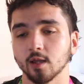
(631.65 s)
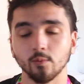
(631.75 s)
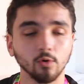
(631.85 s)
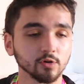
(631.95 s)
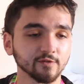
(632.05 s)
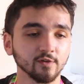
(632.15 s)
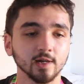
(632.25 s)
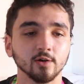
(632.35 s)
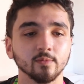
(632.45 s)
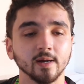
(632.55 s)
I walked for a
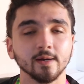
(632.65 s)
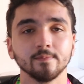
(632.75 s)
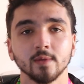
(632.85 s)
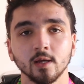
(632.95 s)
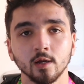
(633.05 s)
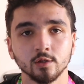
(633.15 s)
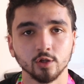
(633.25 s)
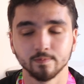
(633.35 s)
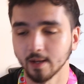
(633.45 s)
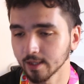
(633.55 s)
little bit,
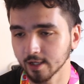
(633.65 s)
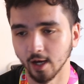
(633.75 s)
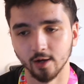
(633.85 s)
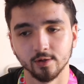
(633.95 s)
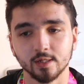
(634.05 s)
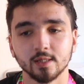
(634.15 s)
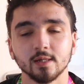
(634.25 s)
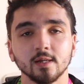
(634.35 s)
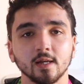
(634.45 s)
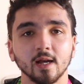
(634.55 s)
just by the coast,
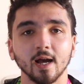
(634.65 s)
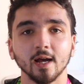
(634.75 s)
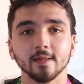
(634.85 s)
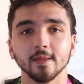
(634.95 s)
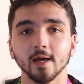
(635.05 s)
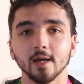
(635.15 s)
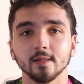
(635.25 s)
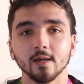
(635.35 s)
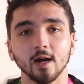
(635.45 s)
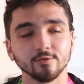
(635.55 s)
and
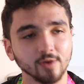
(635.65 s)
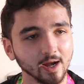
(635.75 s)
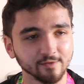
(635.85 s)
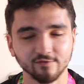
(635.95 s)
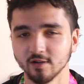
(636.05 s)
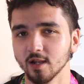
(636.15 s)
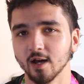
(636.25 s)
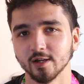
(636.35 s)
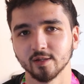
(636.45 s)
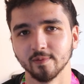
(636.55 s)
then I ran for the
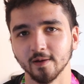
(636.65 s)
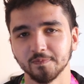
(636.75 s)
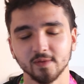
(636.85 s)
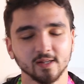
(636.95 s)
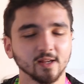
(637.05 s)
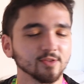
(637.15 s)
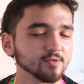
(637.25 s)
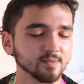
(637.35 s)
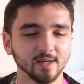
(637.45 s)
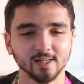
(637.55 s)
last bit, because I
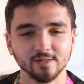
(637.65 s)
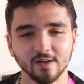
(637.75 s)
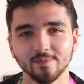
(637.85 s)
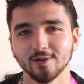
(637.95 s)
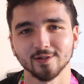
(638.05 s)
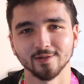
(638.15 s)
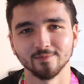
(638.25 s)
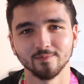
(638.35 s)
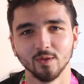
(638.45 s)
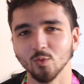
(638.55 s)
thought to myself, I'm not going to
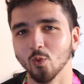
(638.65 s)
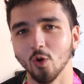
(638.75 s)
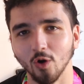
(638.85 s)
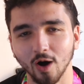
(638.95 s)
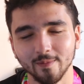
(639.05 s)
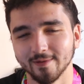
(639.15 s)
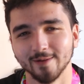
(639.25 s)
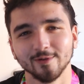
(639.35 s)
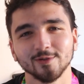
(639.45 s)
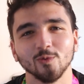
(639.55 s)
walk. I'm
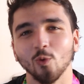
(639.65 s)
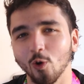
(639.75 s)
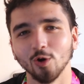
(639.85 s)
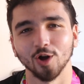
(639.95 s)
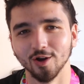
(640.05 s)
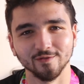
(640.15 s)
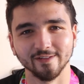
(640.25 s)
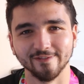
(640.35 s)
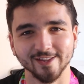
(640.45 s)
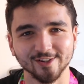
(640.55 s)
not going to walk over the
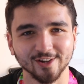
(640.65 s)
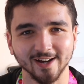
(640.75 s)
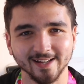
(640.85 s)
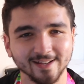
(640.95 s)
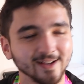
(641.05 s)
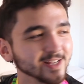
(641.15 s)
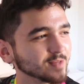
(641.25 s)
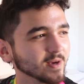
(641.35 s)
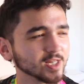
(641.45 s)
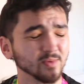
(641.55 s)
finish line,
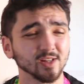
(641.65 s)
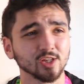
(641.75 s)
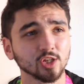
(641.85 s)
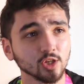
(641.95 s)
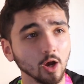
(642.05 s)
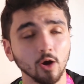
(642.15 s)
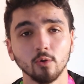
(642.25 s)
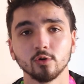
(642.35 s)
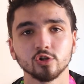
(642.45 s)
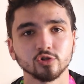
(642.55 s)
especially when it's
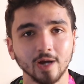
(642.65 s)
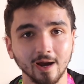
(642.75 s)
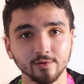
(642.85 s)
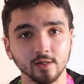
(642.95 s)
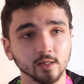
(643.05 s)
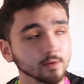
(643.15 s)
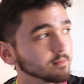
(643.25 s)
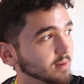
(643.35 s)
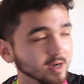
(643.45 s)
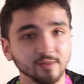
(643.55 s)
so crowded
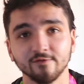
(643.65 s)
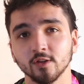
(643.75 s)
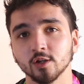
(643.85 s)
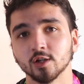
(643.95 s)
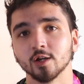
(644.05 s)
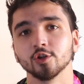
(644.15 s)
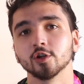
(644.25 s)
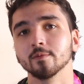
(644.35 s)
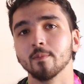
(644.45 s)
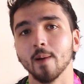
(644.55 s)
by the finish line. You
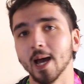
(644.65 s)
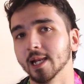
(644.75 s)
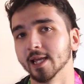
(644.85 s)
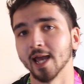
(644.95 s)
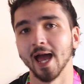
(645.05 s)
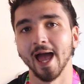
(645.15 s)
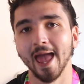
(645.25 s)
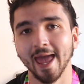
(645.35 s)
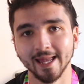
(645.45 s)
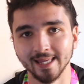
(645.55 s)
can barely get a
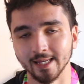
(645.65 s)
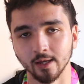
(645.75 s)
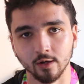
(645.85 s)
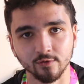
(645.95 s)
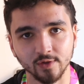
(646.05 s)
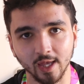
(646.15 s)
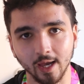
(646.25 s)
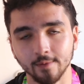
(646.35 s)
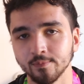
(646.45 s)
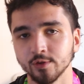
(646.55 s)
head in over there.